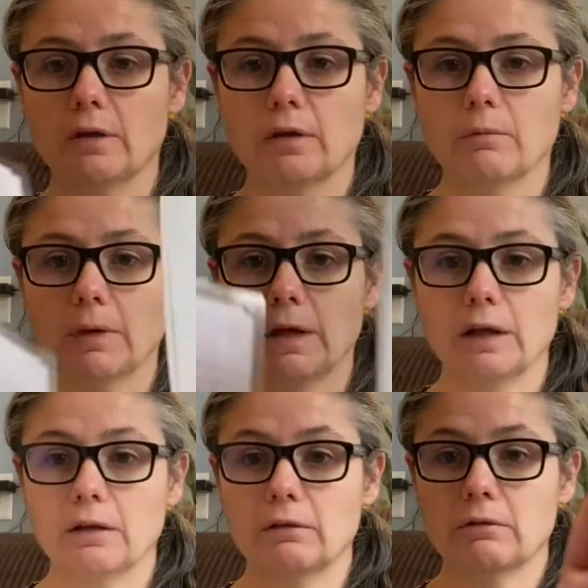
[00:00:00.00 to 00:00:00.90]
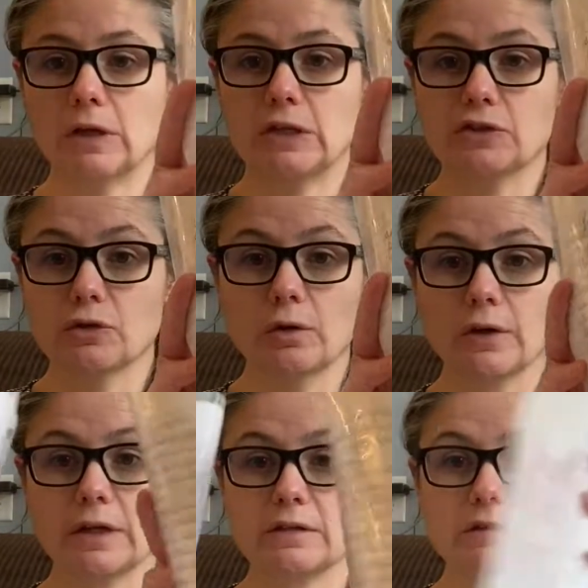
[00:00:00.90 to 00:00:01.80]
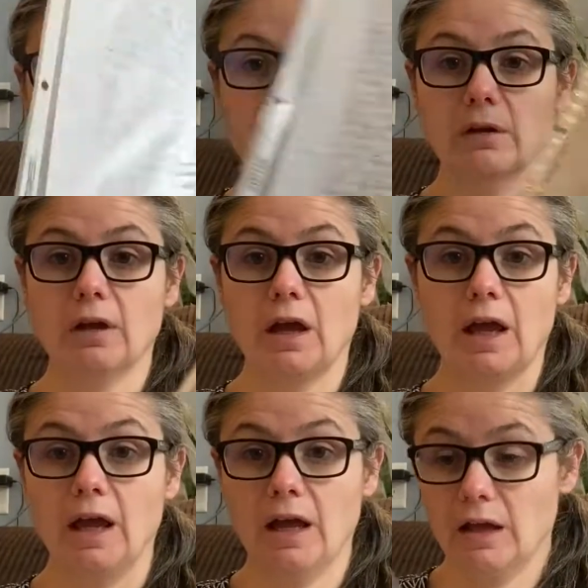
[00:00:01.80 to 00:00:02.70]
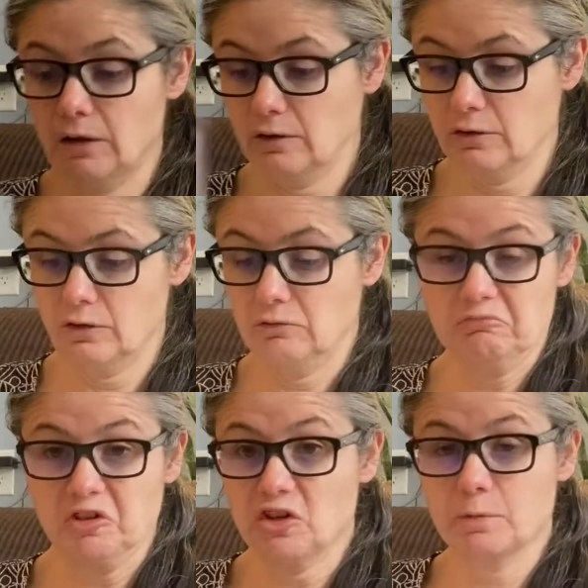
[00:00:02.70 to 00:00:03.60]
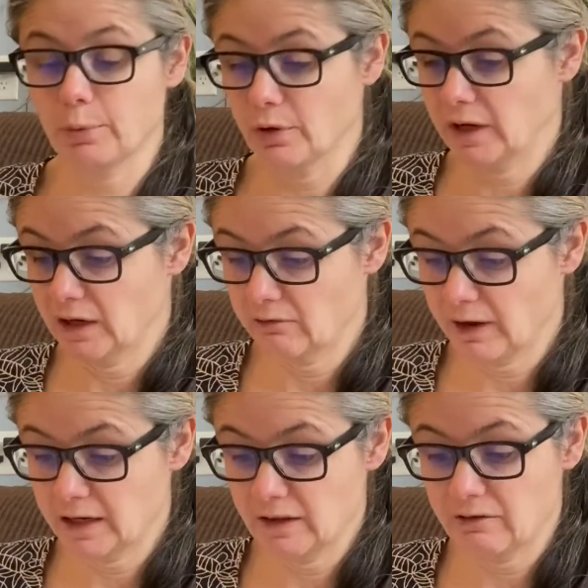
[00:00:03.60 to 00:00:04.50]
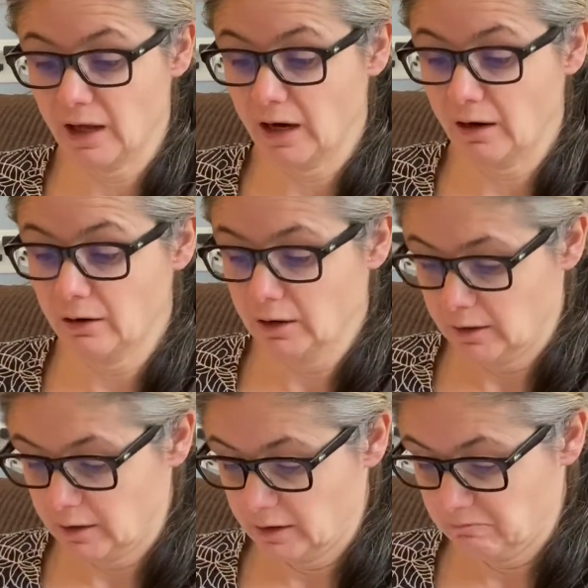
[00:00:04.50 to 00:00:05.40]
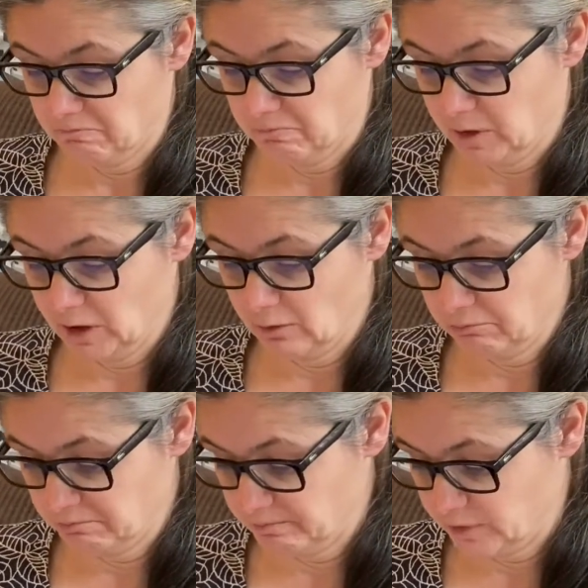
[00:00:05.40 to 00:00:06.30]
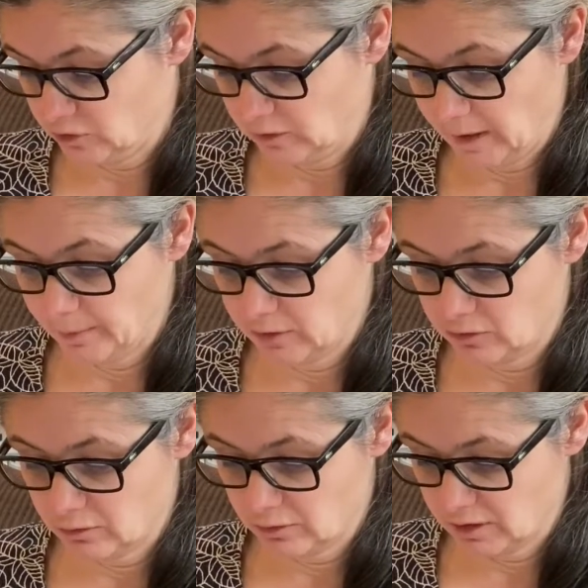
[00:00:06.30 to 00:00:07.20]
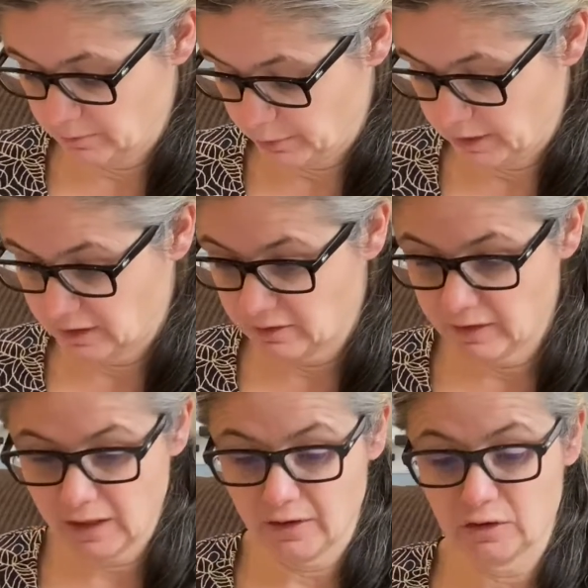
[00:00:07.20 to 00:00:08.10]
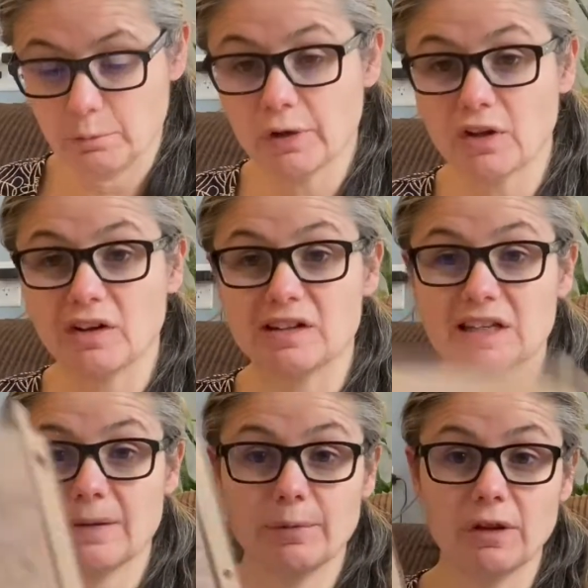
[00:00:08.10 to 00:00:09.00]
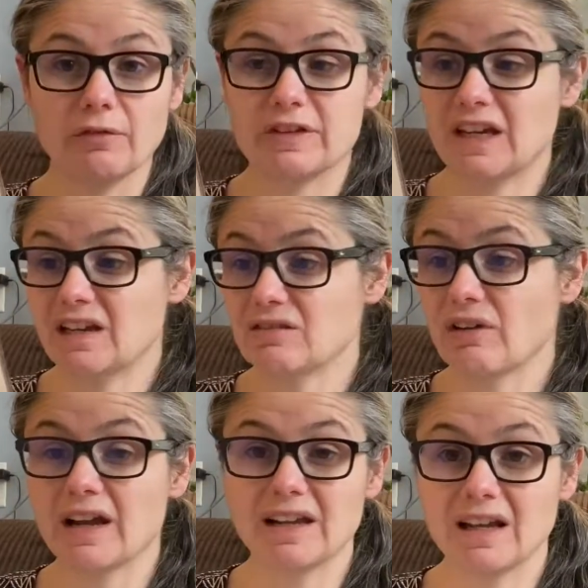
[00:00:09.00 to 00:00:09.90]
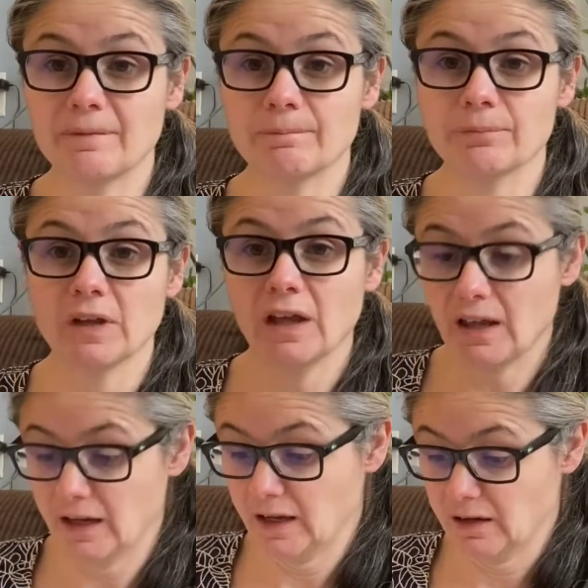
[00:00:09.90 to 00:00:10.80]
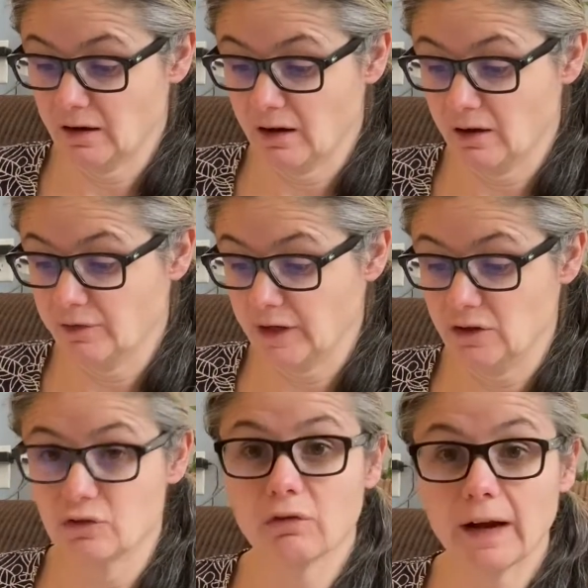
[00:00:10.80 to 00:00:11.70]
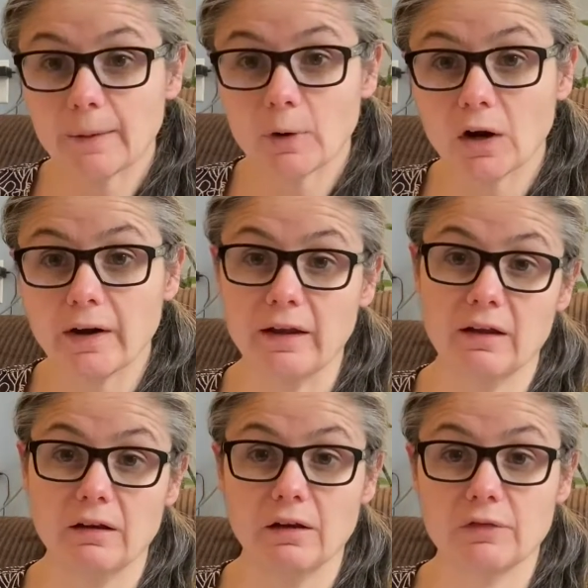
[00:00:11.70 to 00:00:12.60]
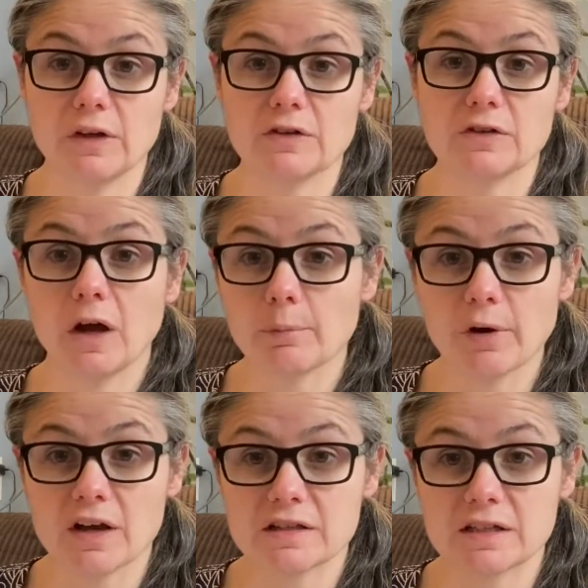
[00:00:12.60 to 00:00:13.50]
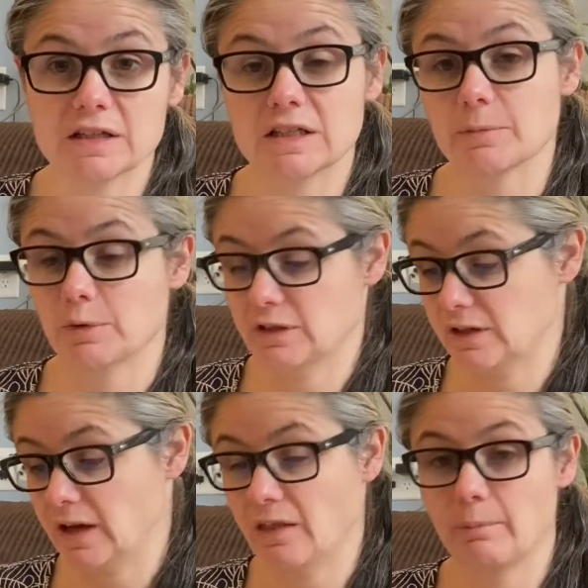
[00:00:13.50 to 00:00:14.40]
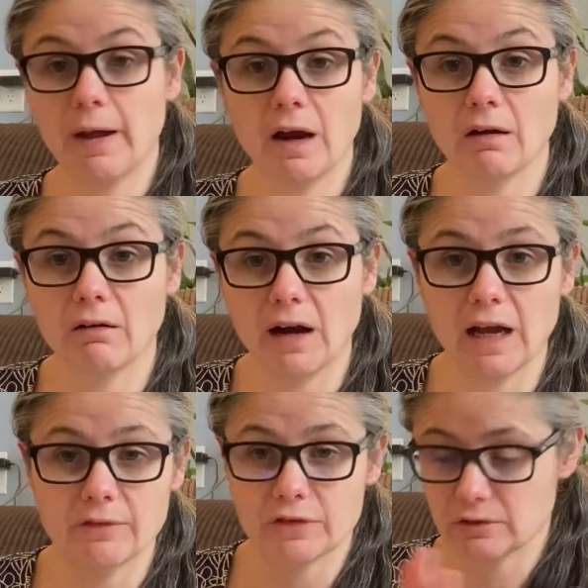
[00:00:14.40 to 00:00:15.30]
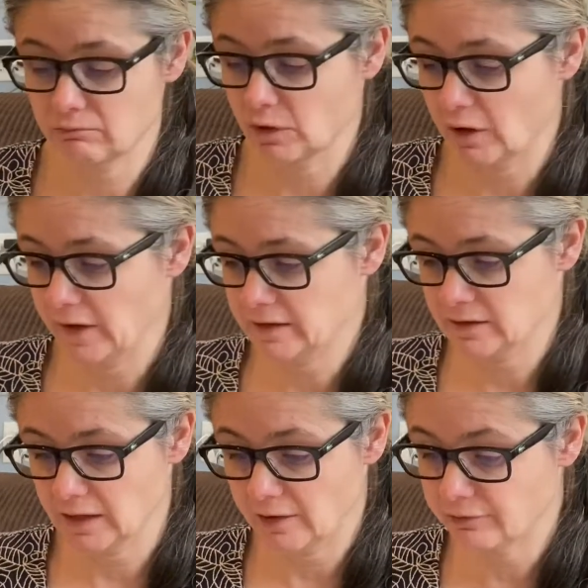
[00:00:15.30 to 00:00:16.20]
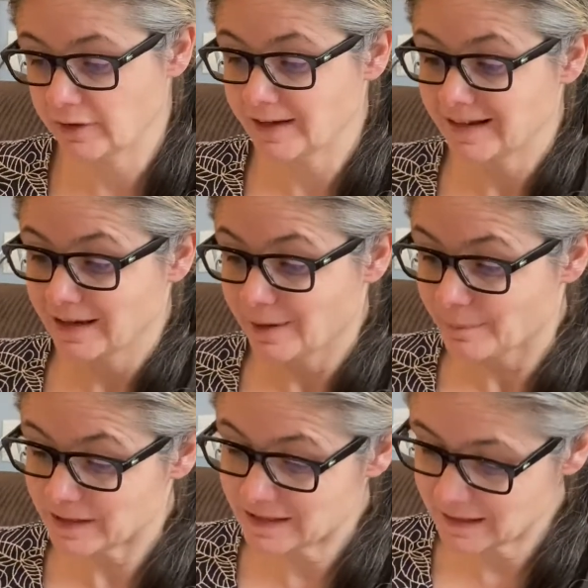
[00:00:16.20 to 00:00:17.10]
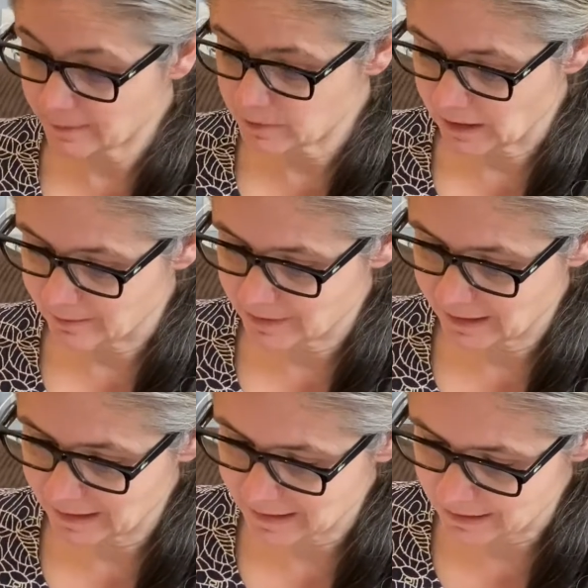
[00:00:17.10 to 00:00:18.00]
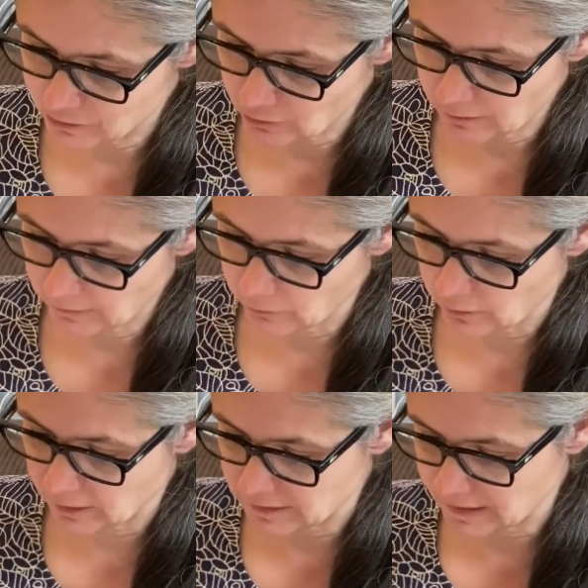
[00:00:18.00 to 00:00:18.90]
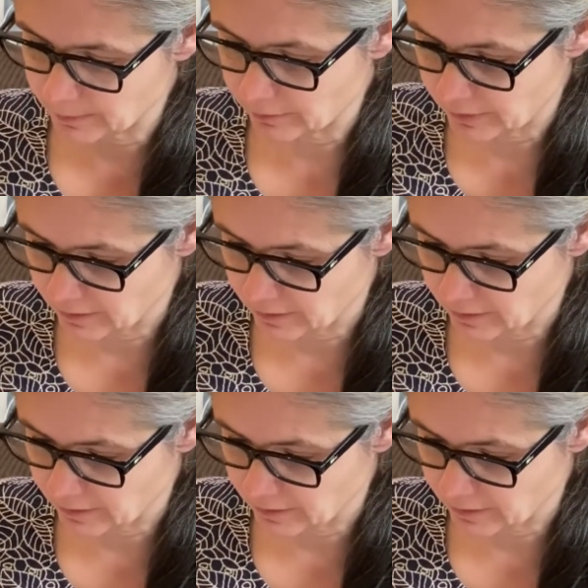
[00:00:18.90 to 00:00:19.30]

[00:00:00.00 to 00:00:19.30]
my kids' stories. And just putting it right in there. You know, just grabbing a story, putting it in there. That's a pretty good example of his handwriting and of his grammar and of his thought processes to put together paragraphs and all that stuff. But sometimes, and like I say, don't have a good example of it in